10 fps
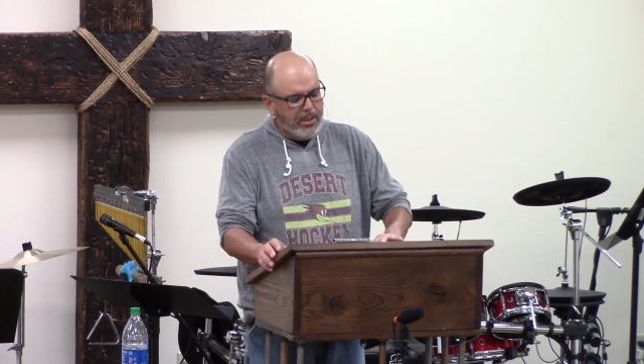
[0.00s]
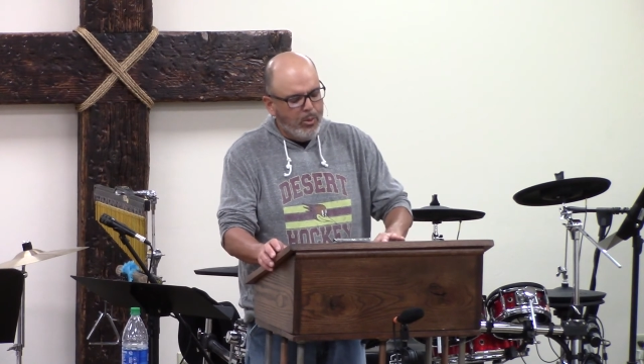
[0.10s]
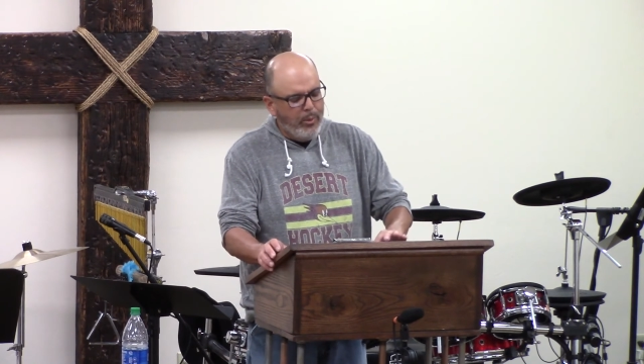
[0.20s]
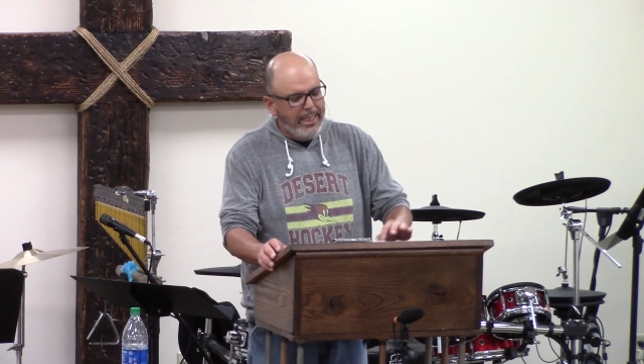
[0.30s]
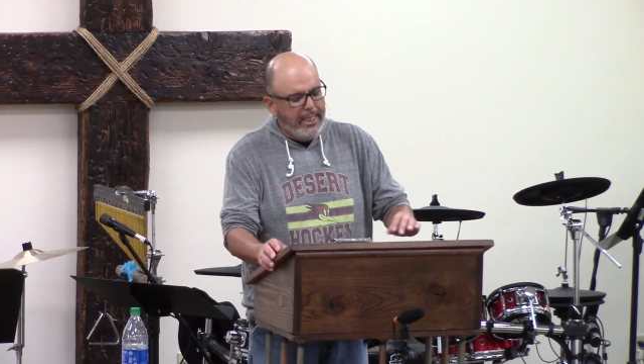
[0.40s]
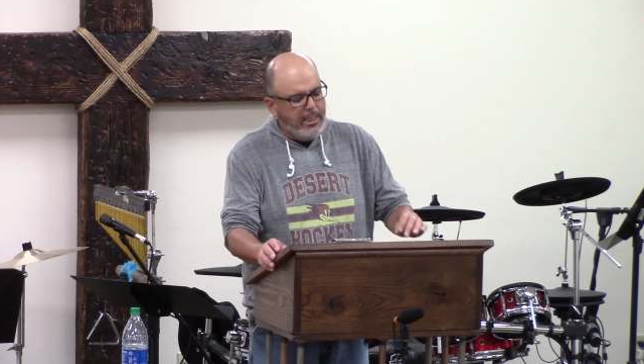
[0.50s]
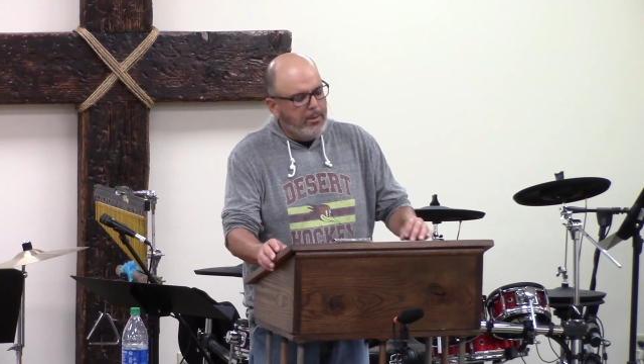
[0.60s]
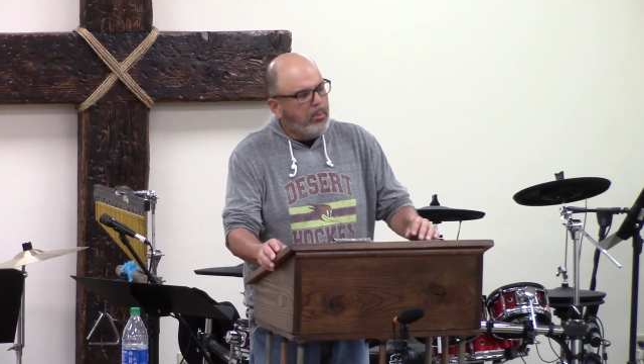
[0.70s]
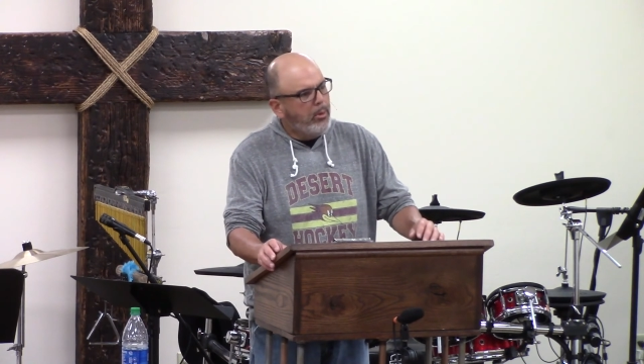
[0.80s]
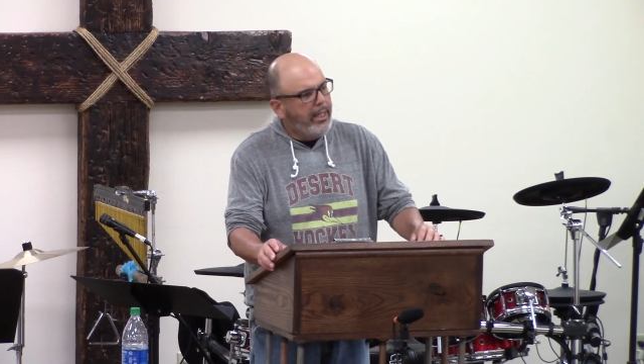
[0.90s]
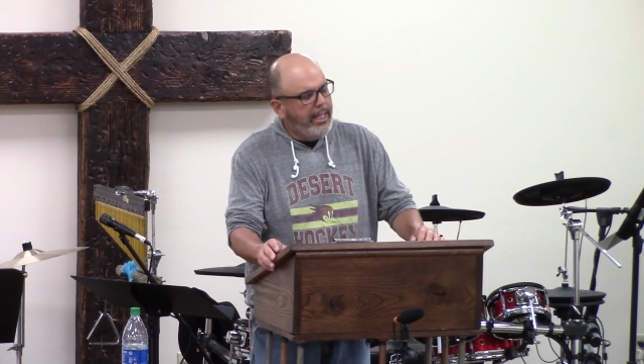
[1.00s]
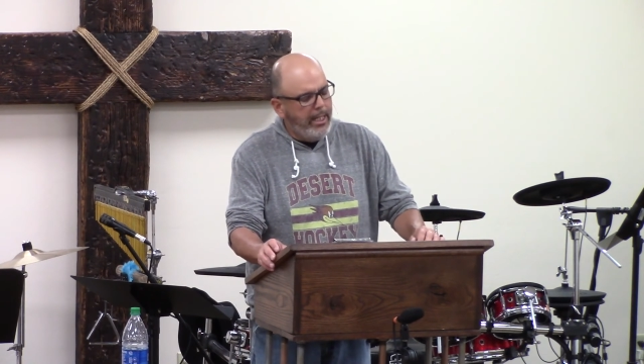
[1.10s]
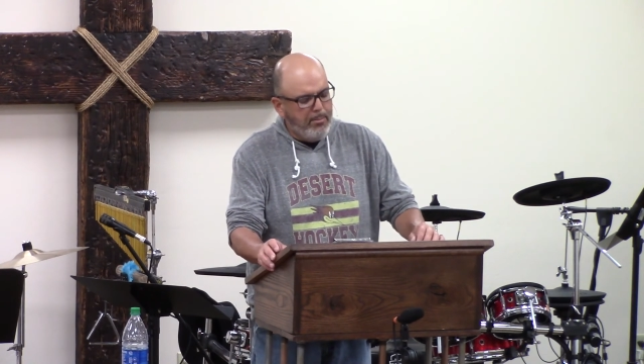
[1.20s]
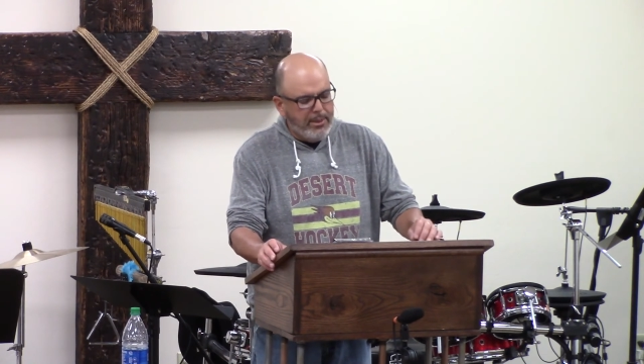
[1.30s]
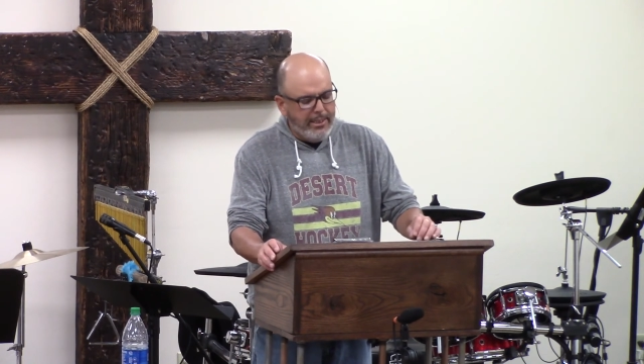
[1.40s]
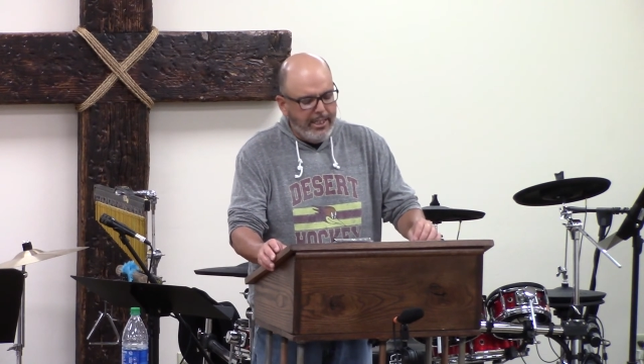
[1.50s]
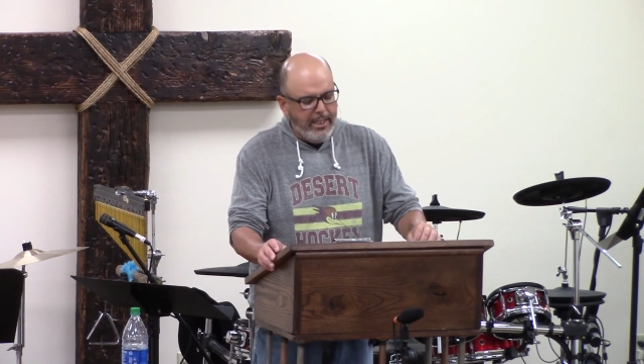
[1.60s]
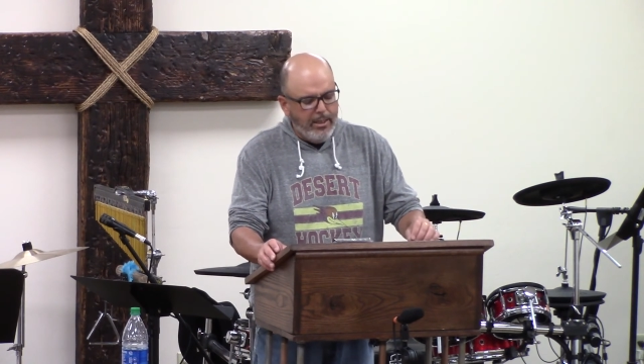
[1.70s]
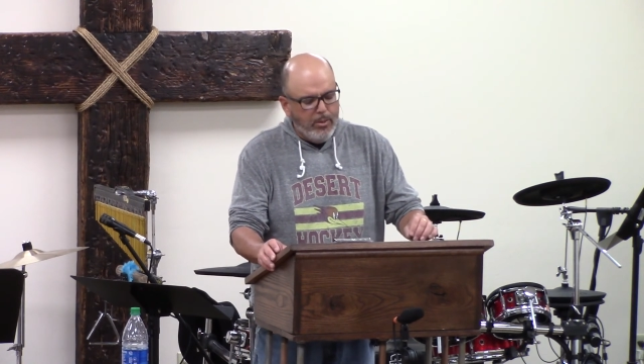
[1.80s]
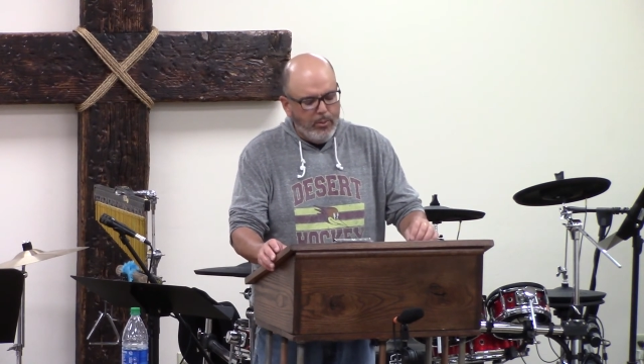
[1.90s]
We need to pray, but
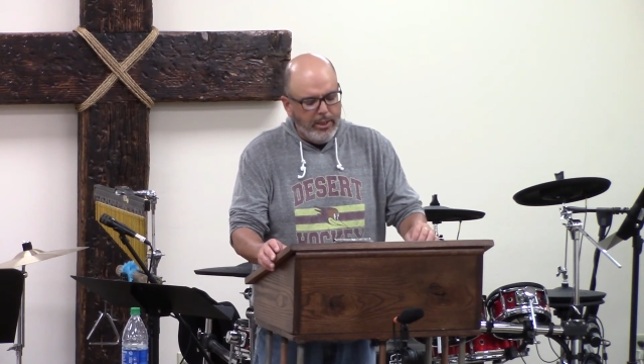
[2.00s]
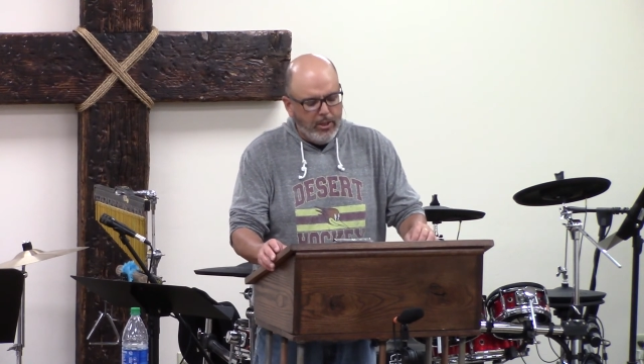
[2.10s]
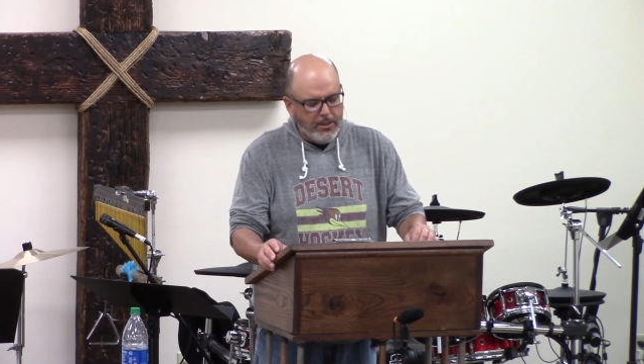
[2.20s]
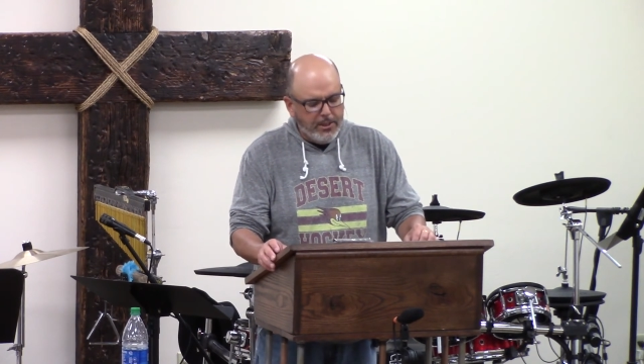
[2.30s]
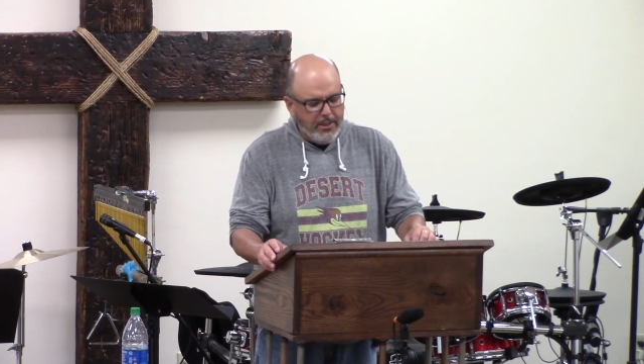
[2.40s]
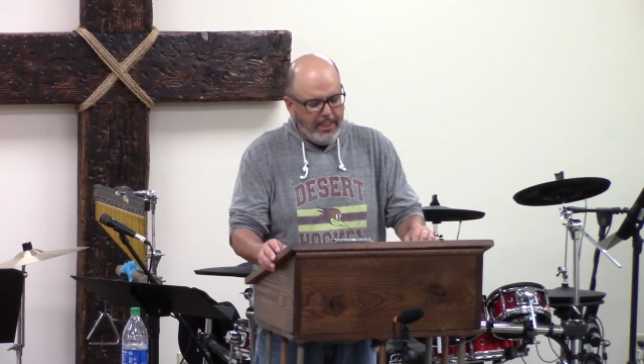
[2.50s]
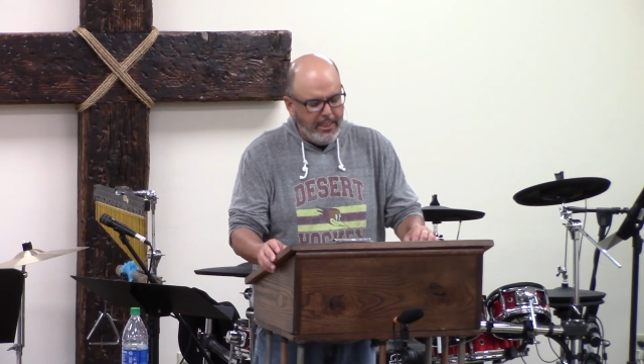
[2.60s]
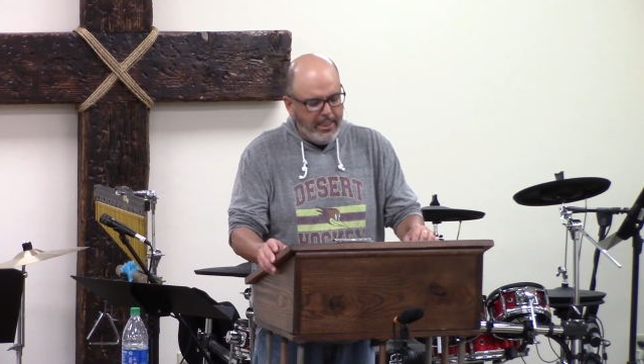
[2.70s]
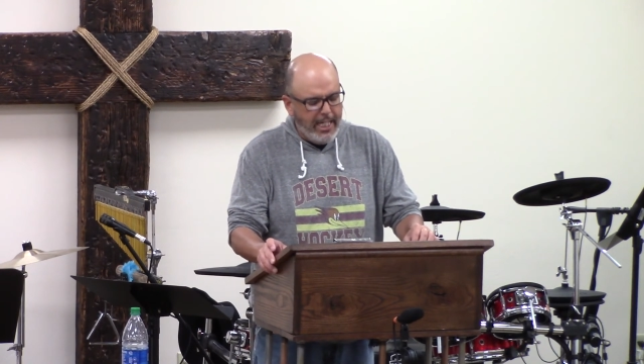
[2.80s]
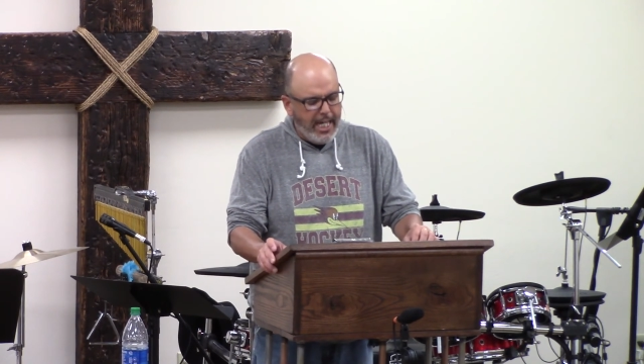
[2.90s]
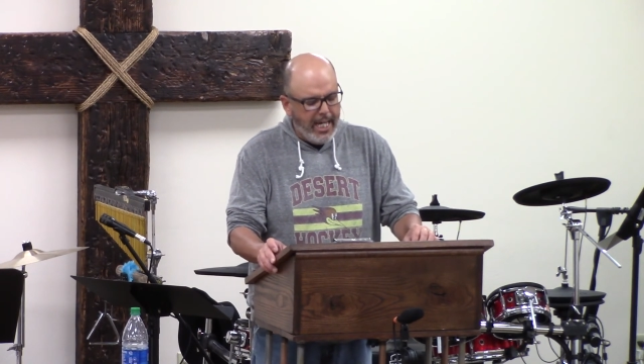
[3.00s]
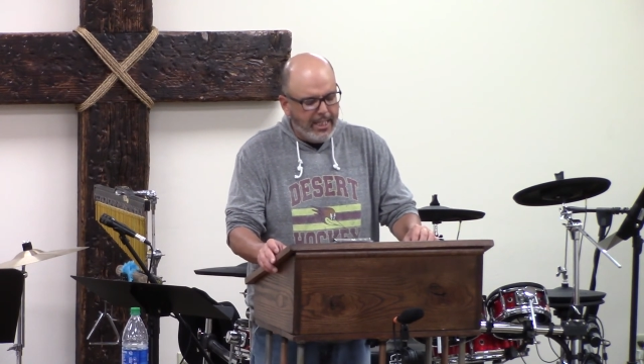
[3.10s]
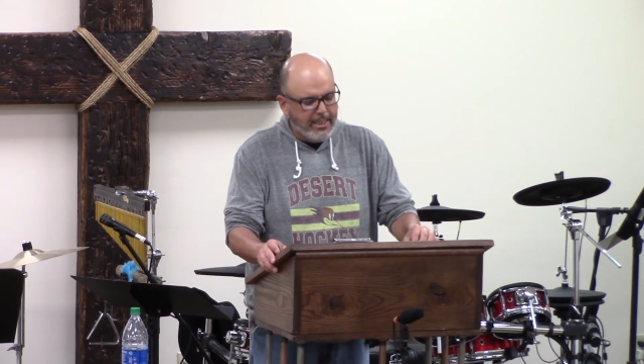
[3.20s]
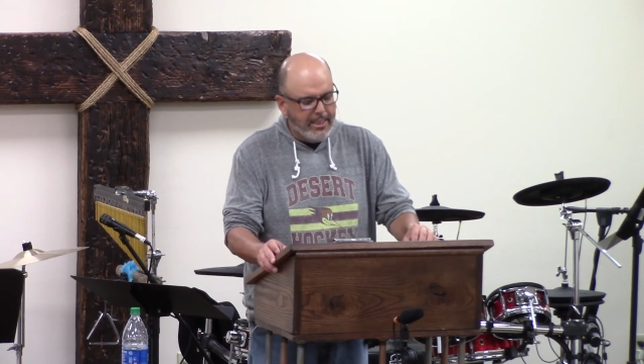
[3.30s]
then we also need to act.